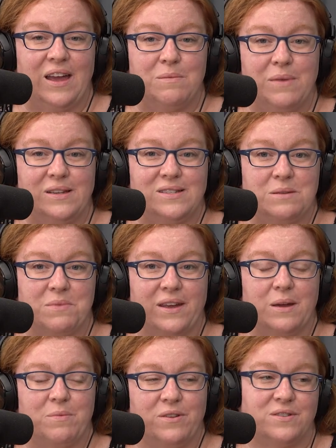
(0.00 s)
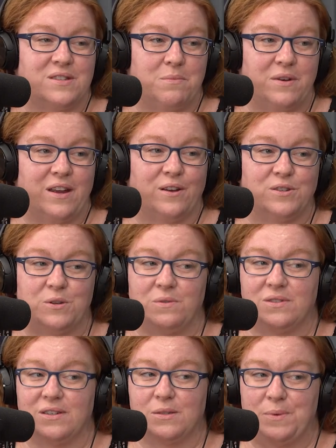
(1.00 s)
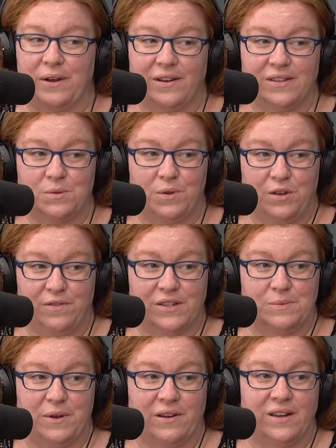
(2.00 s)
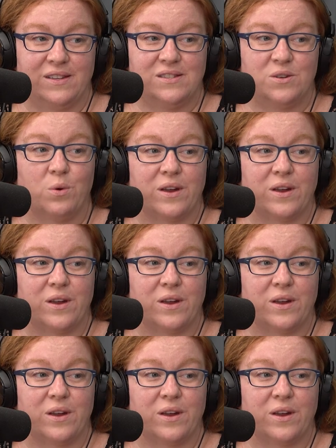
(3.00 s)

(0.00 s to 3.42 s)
it may seem like it, but there's somebody else who has experienced what you've experienced,